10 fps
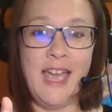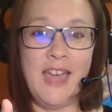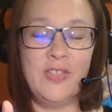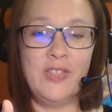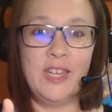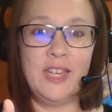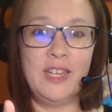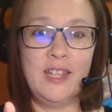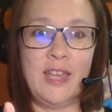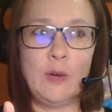And
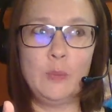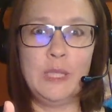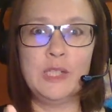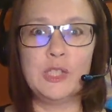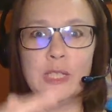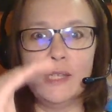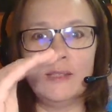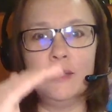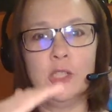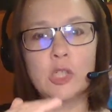then that will be each
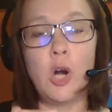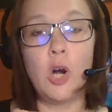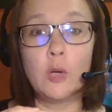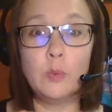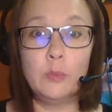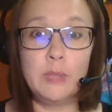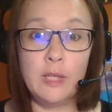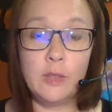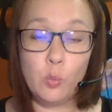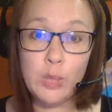list, and each card will
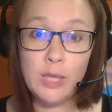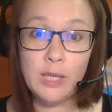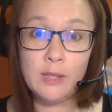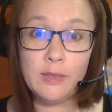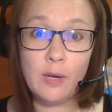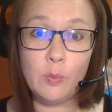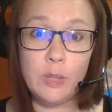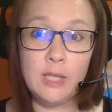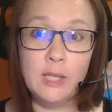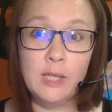be the week that
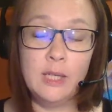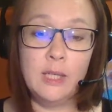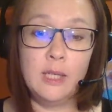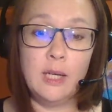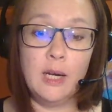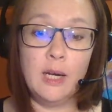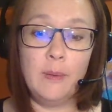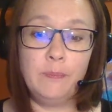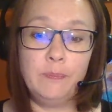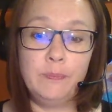we
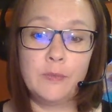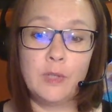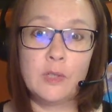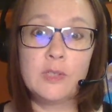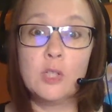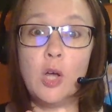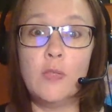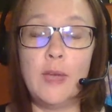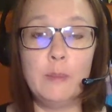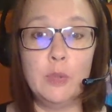are still
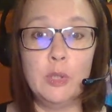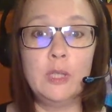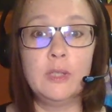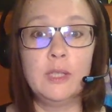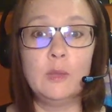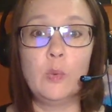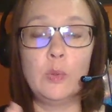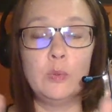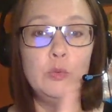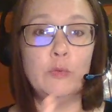on that book. And then when
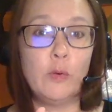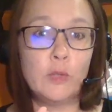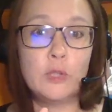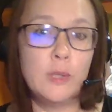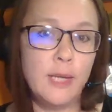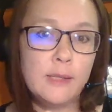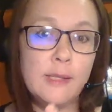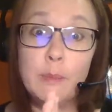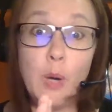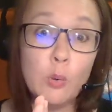we'll move over to the next
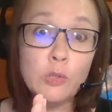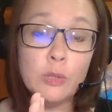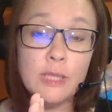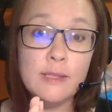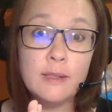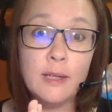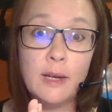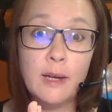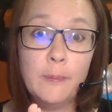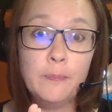like poetry
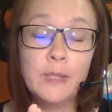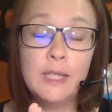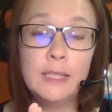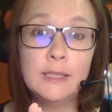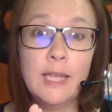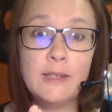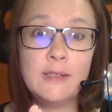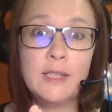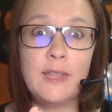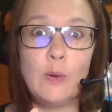
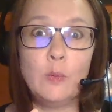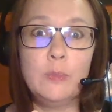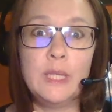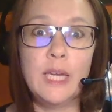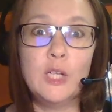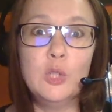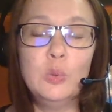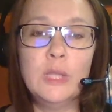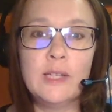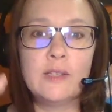lesson, that will be a new
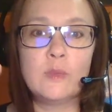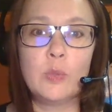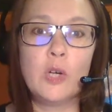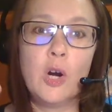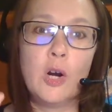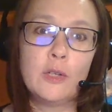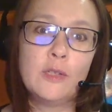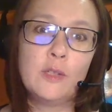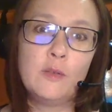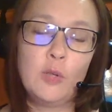list with
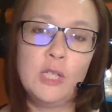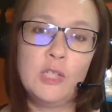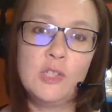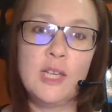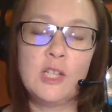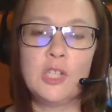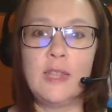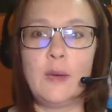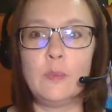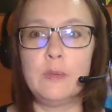cards for each session
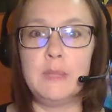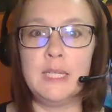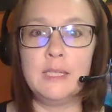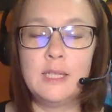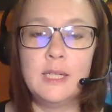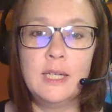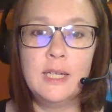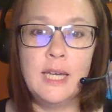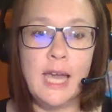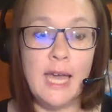that we meet
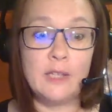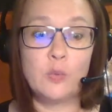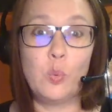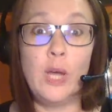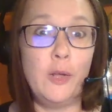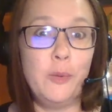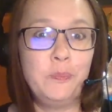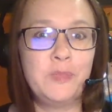as well.